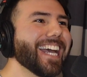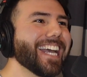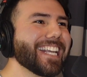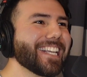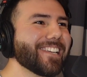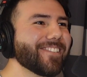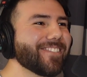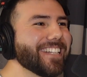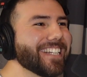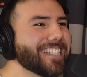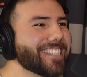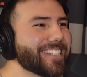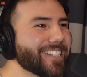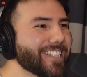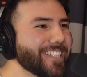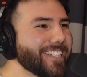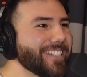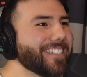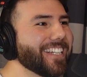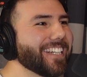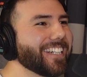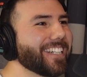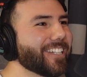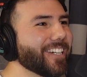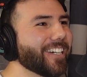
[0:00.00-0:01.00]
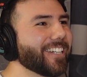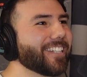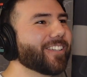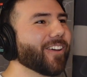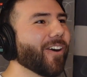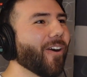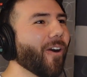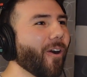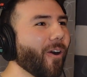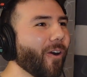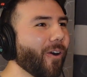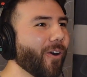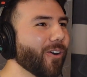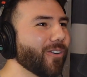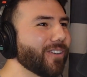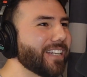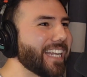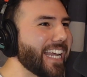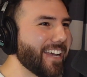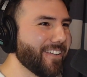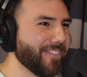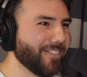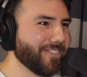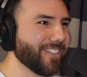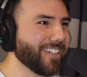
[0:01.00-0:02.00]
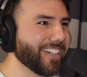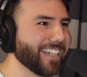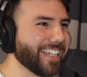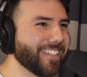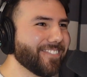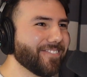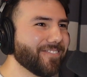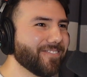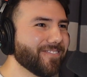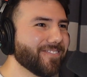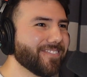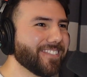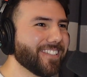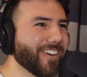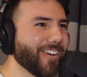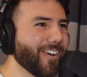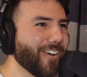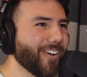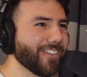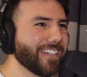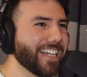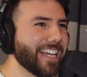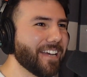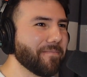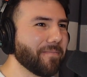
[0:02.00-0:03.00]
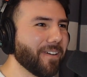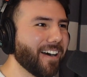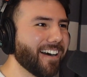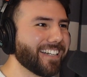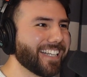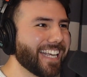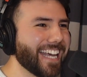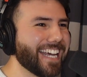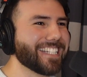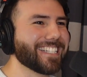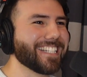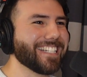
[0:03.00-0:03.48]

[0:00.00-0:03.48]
You did good the whole damn podcast,